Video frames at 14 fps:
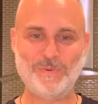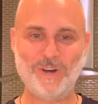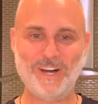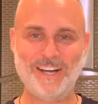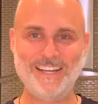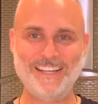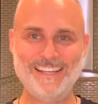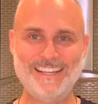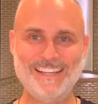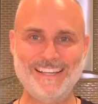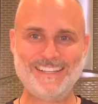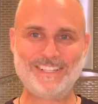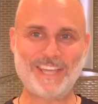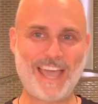uh,
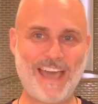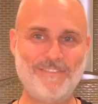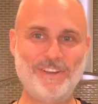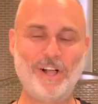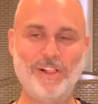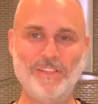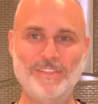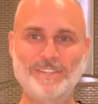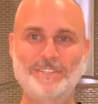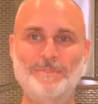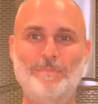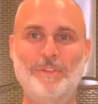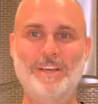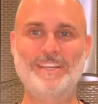to having all of this
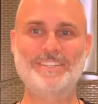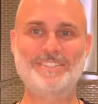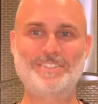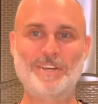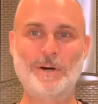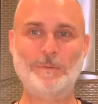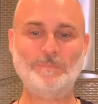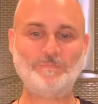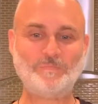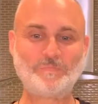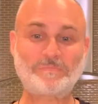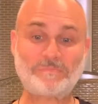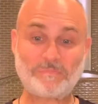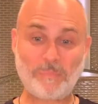in place. So
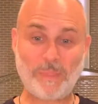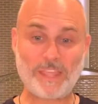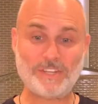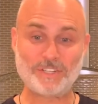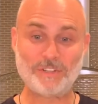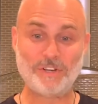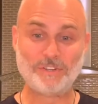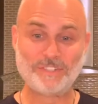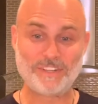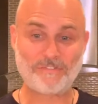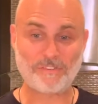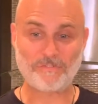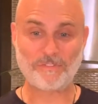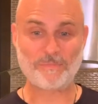it's a little
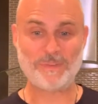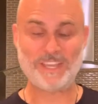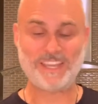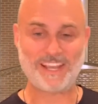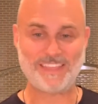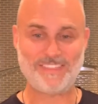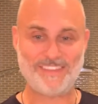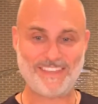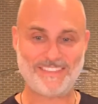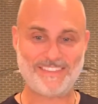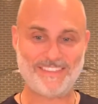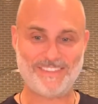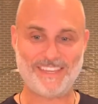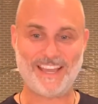different for me, and I think
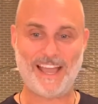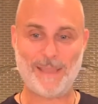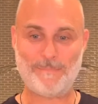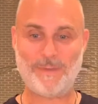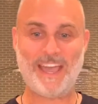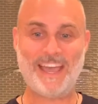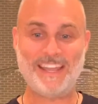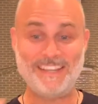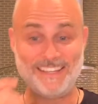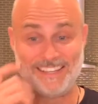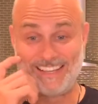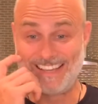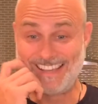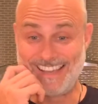that the iPad
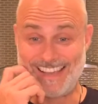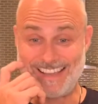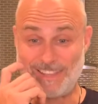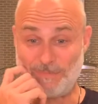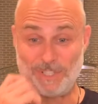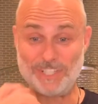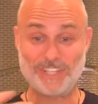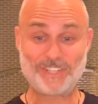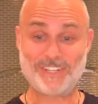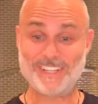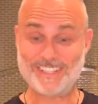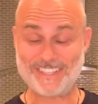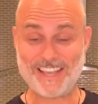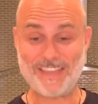
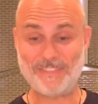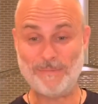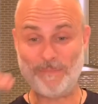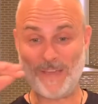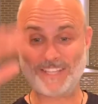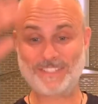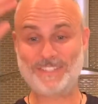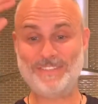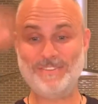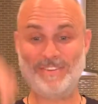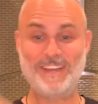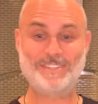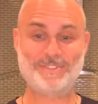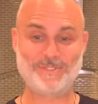positioning's not the best, and you
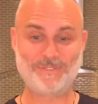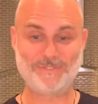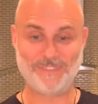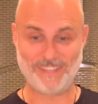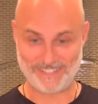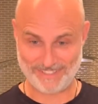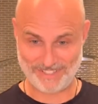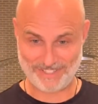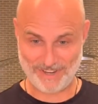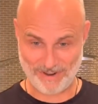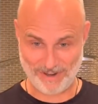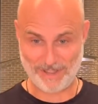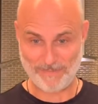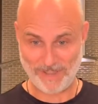guys are like
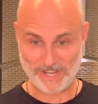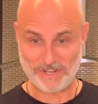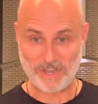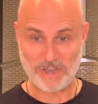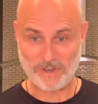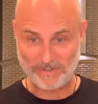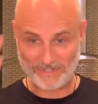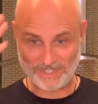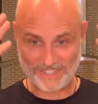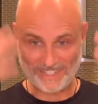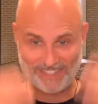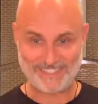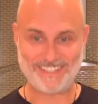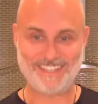staring at my nose
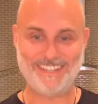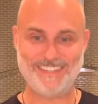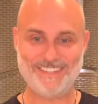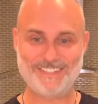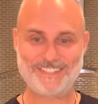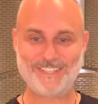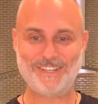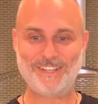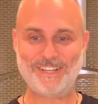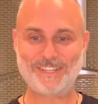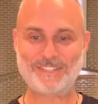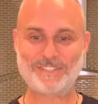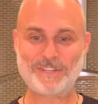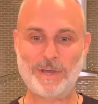and uh, the ceiling.
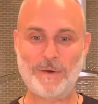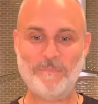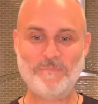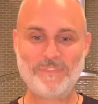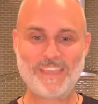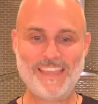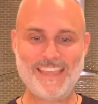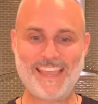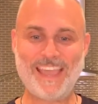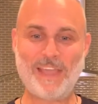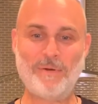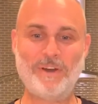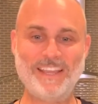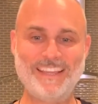So
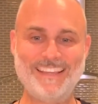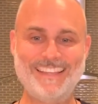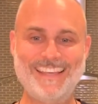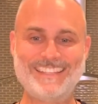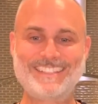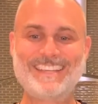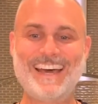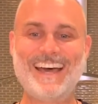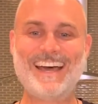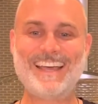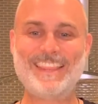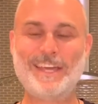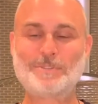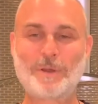anyway, that's
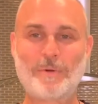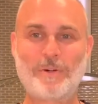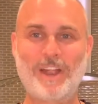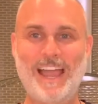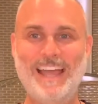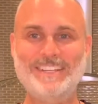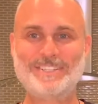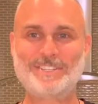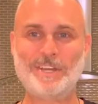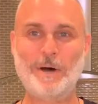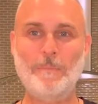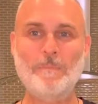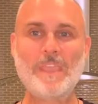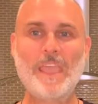the, that's where we're at. So